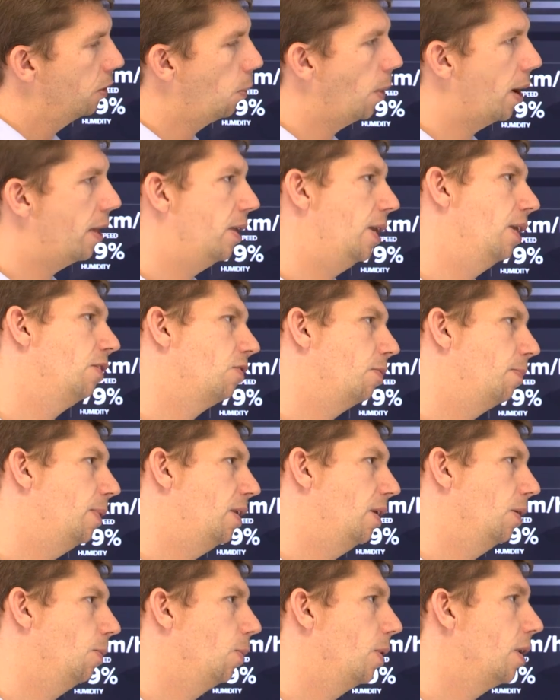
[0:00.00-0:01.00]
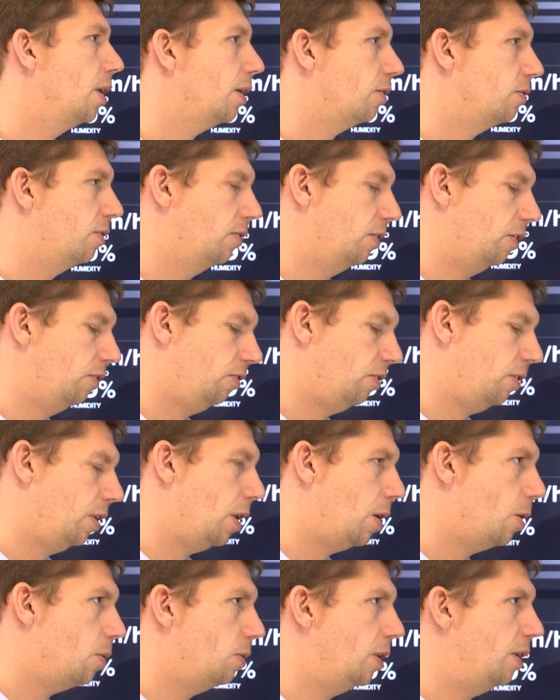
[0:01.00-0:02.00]
The way the intermediate works is it
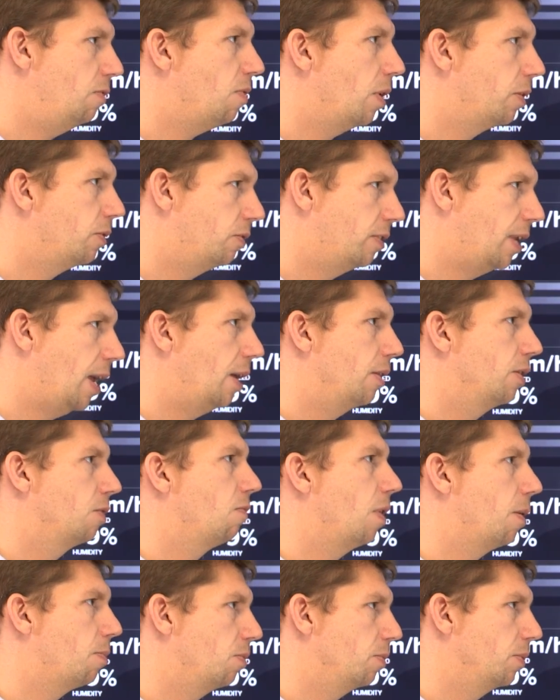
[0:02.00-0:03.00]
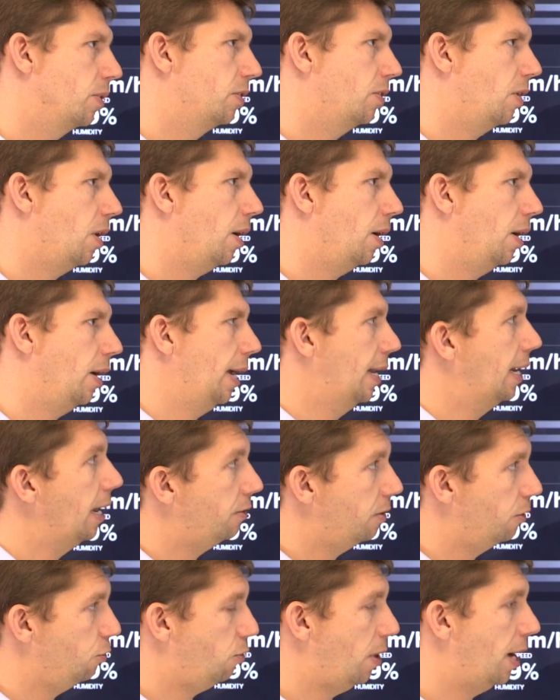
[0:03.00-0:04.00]
slowly runs down the rubber on the tyre, and
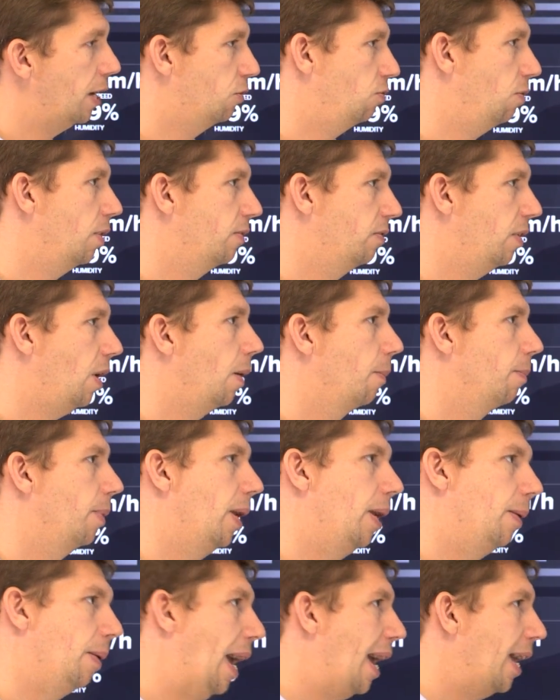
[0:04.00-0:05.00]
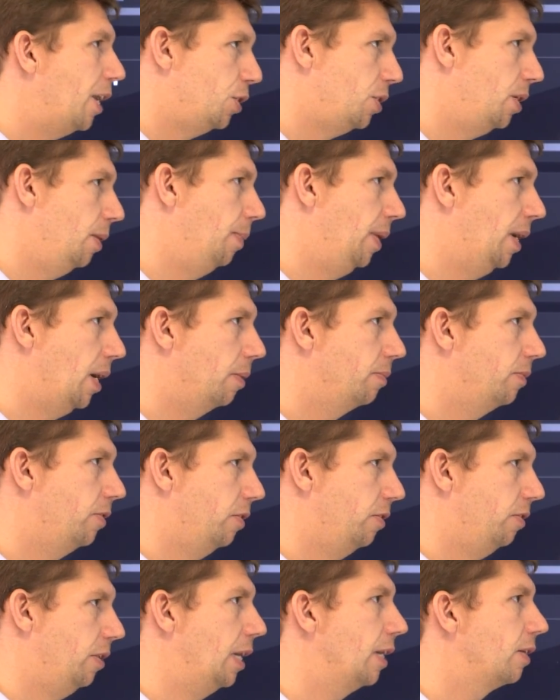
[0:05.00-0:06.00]
as the track dries up, it actually
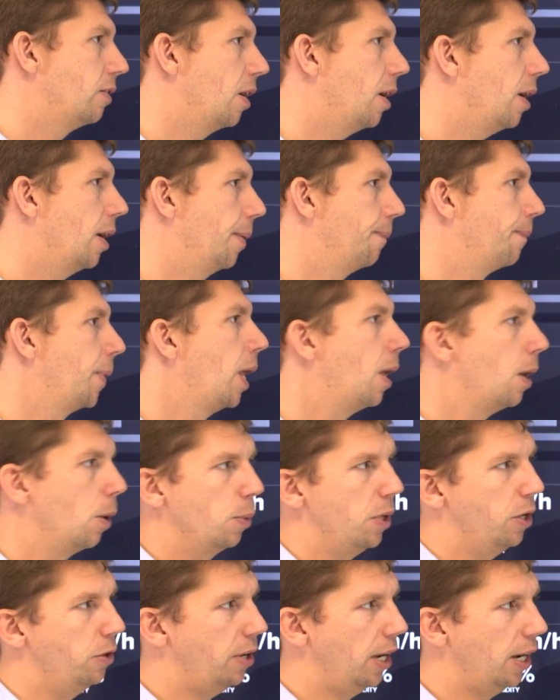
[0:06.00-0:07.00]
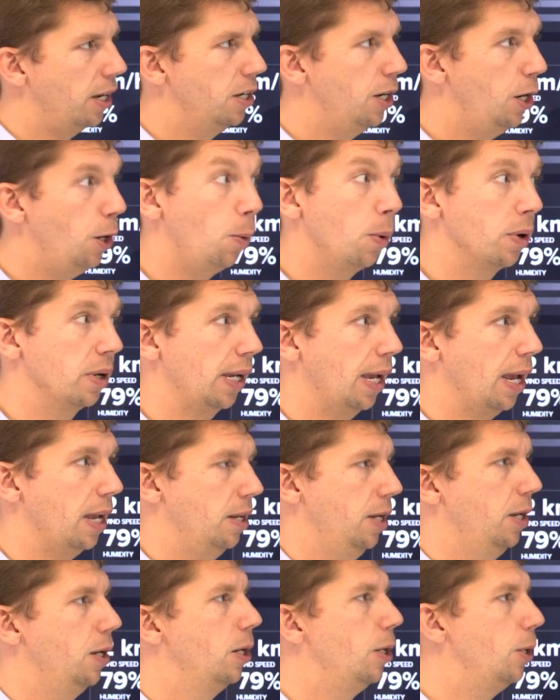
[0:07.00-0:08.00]
becomes a slick tyre. When you take a new one
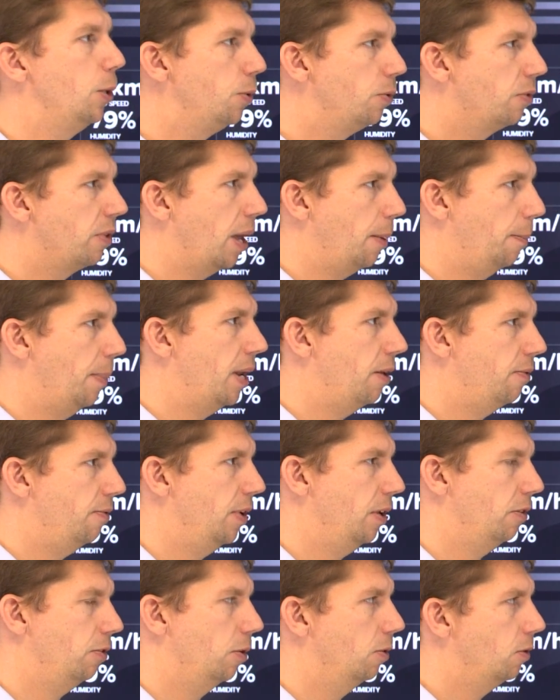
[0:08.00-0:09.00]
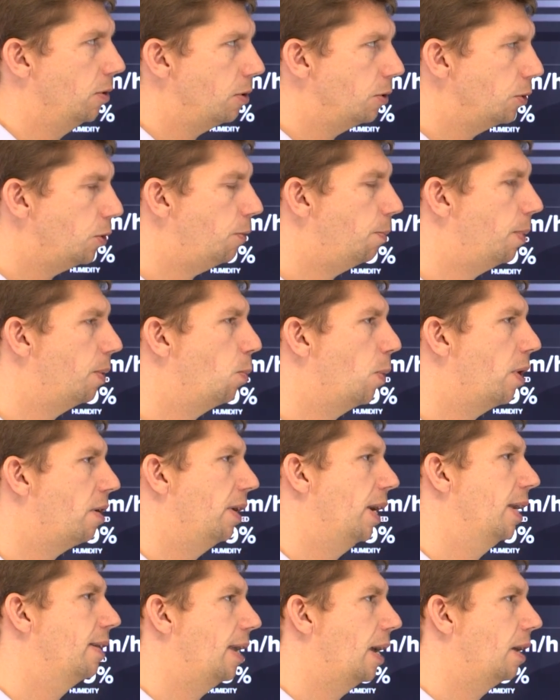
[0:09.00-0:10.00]
again, you lose that benefit. So as long as you've been
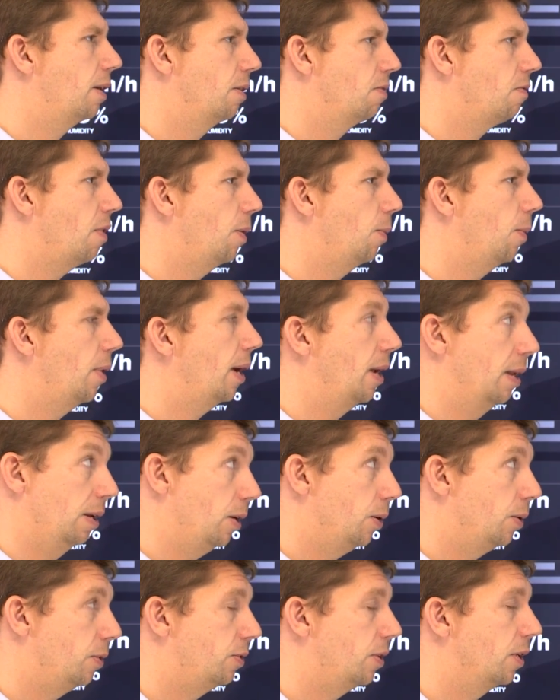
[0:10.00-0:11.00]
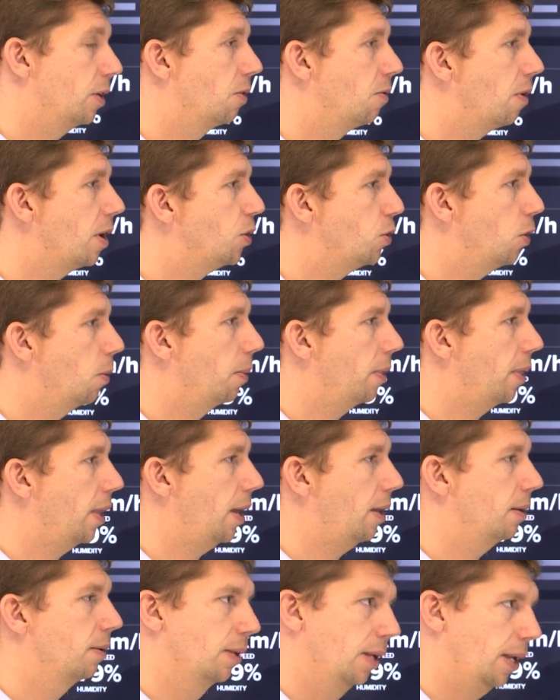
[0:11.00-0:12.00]
wearing it down in the right way, and Lewis did a great job at
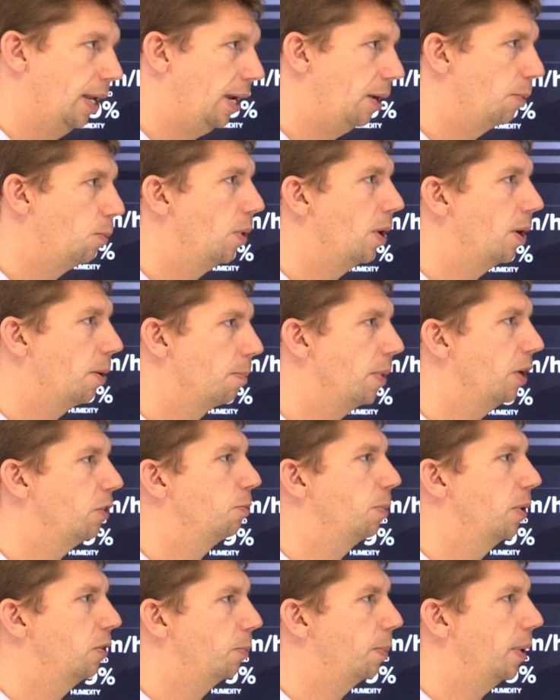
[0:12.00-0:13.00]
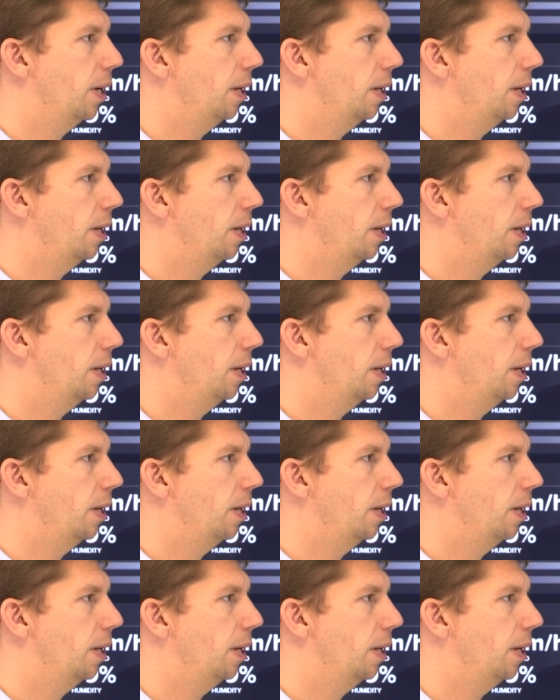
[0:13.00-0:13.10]
that, it can work much, much